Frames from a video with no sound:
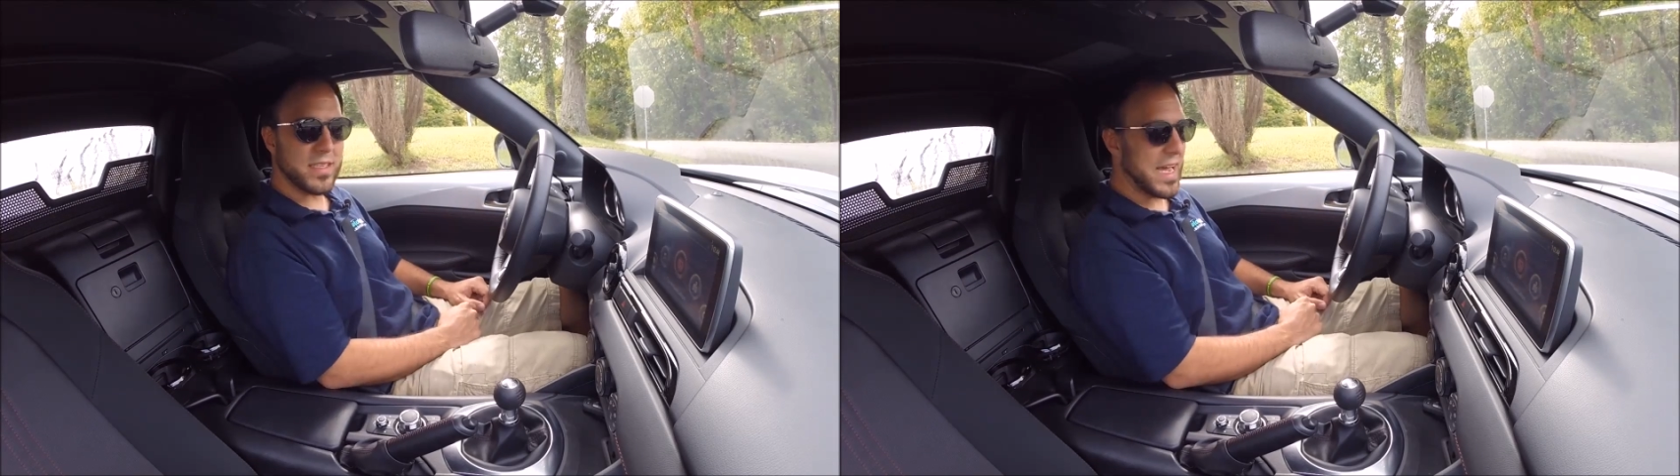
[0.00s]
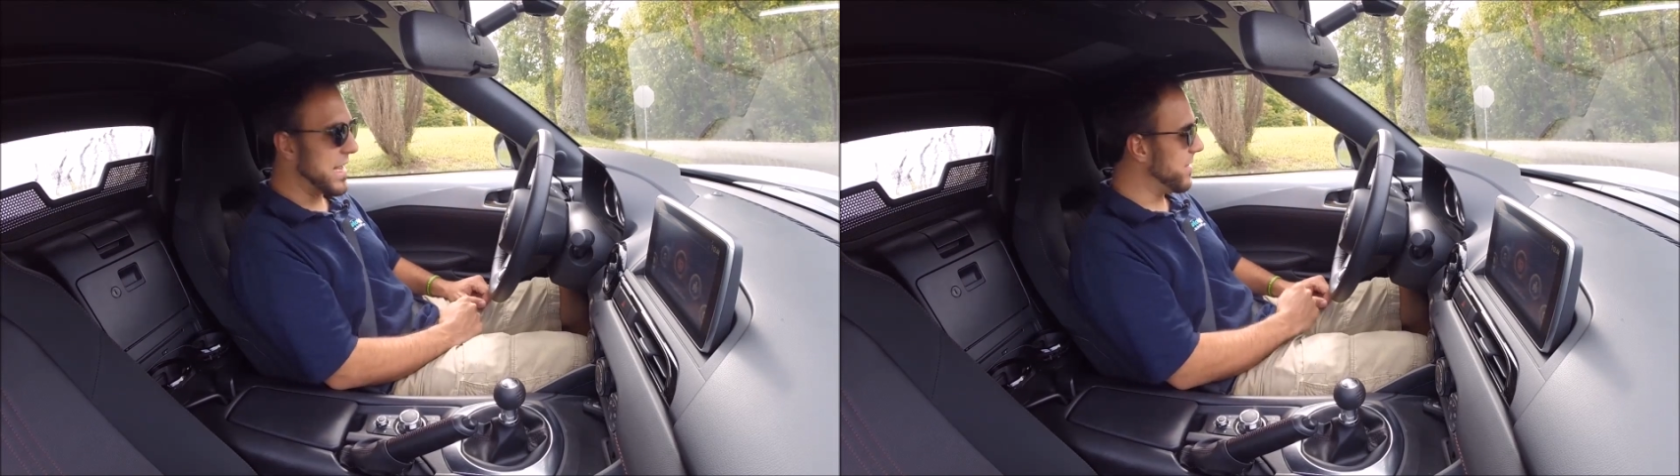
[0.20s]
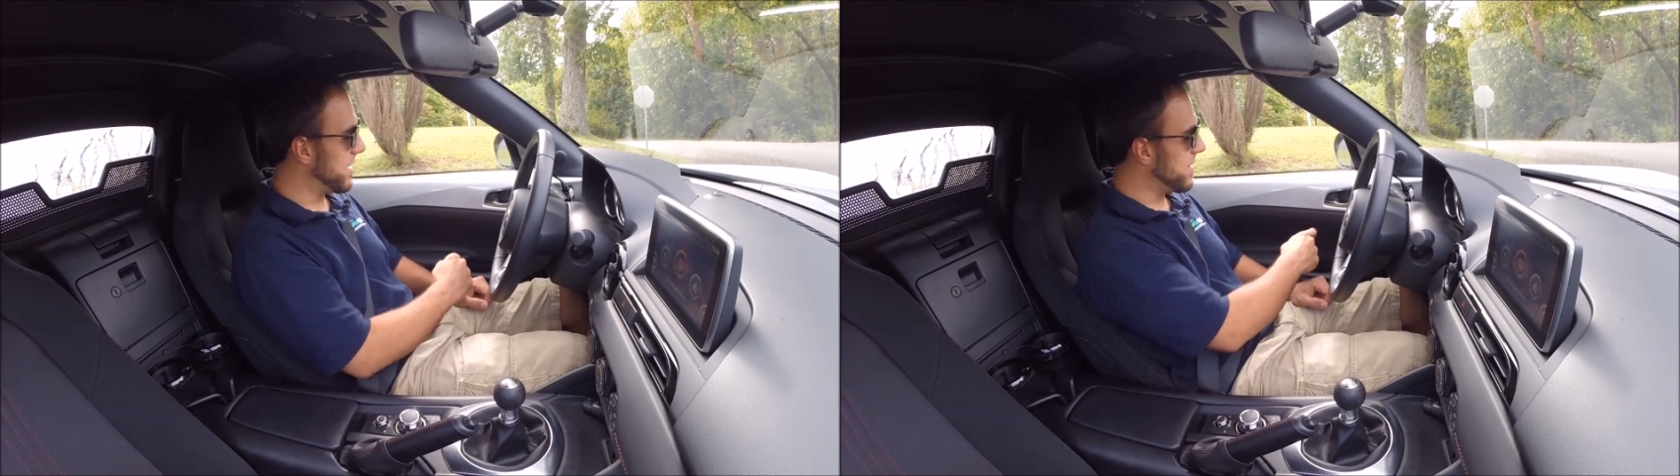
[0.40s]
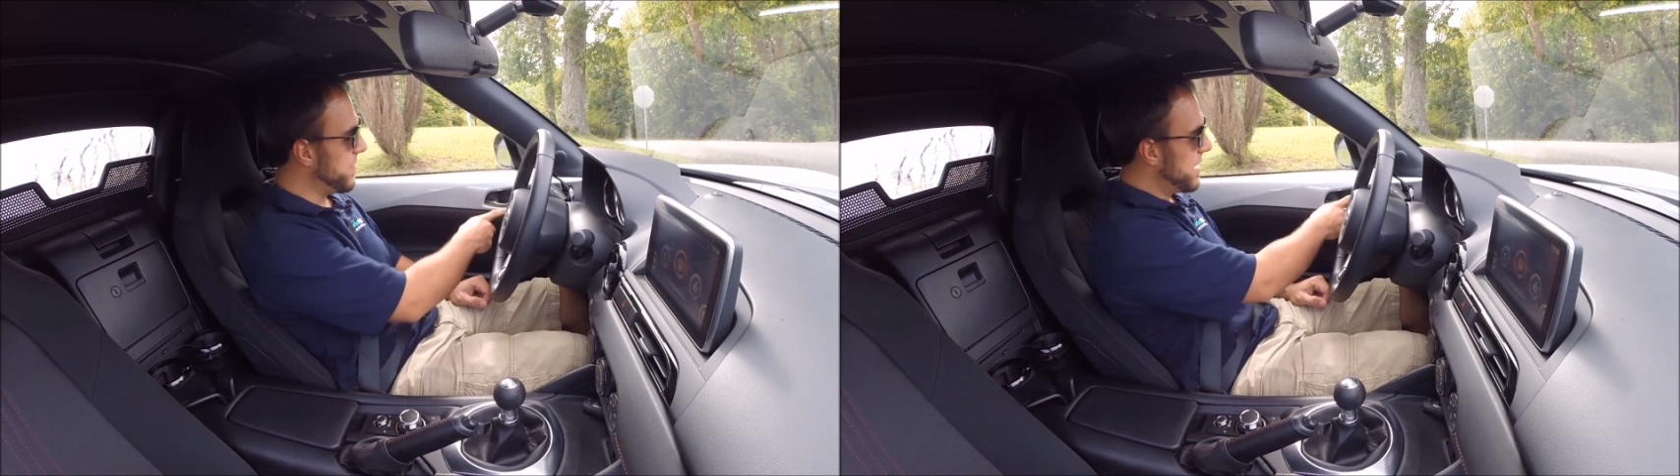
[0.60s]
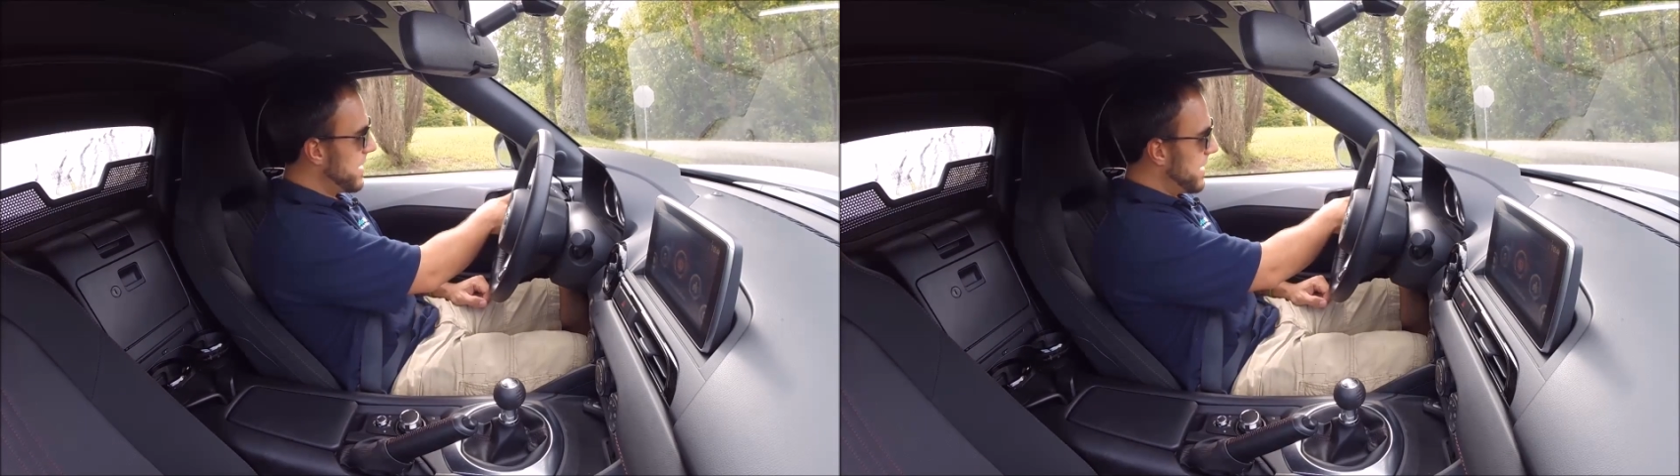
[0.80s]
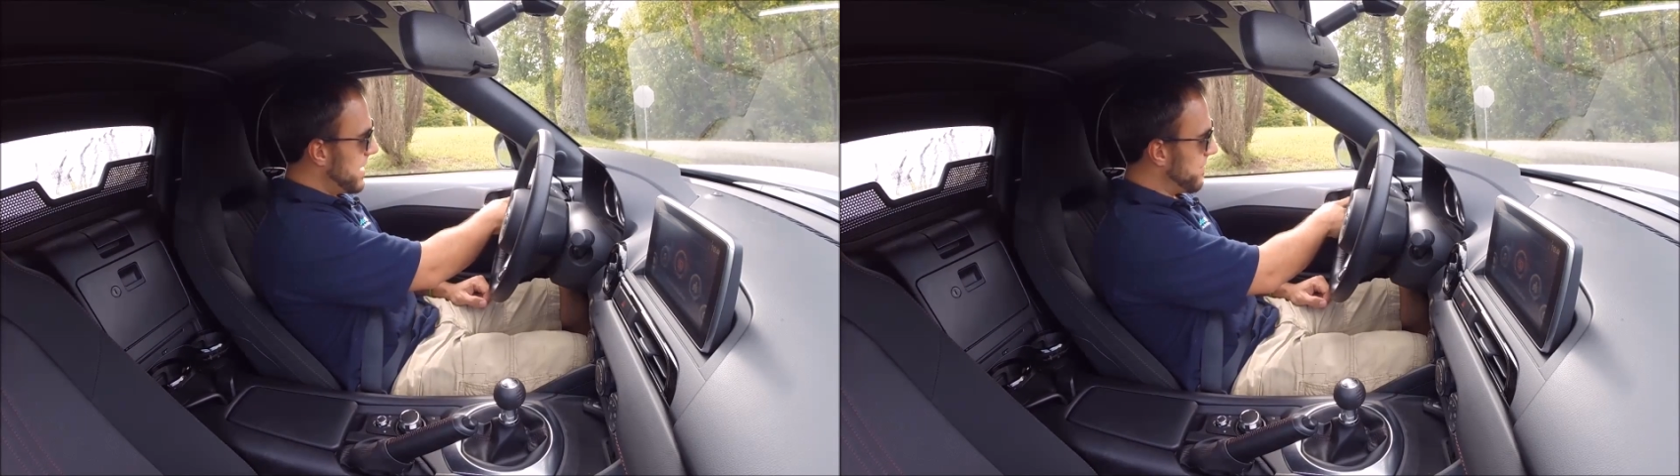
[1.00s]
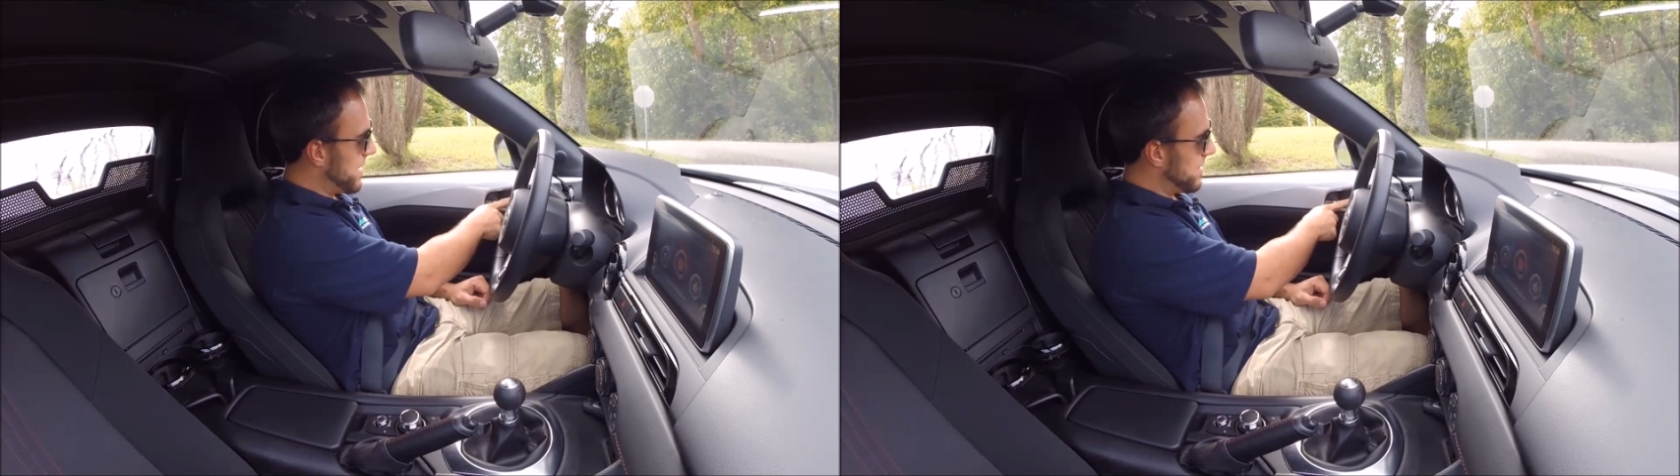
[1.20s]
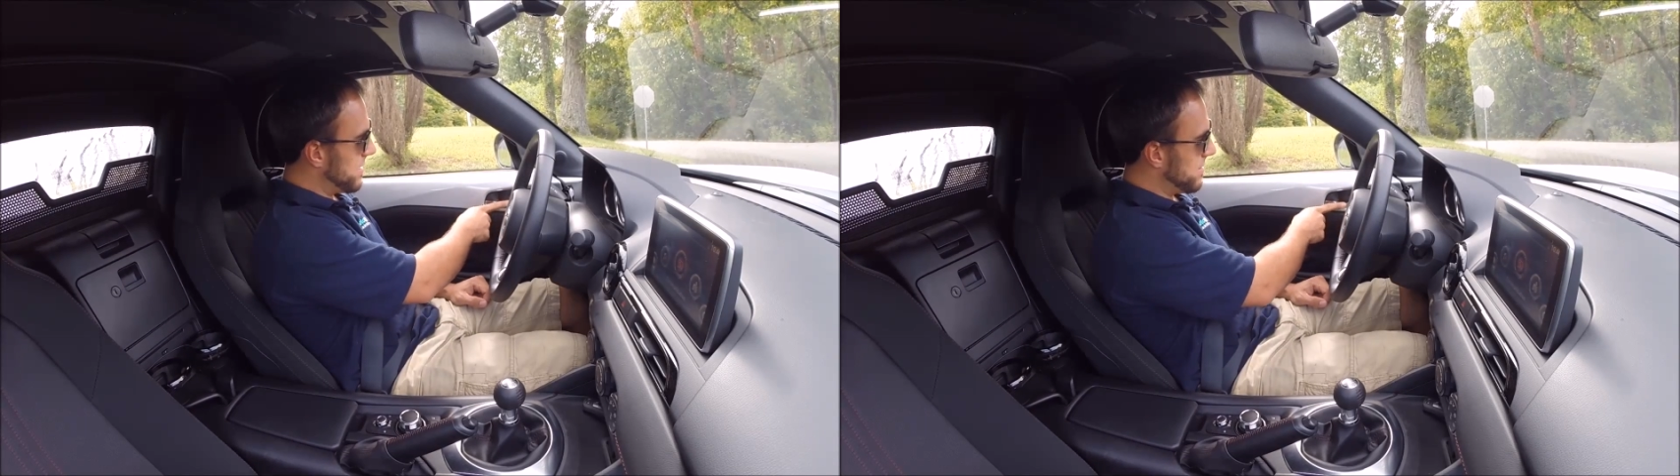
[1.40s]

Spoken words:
metallic. I've got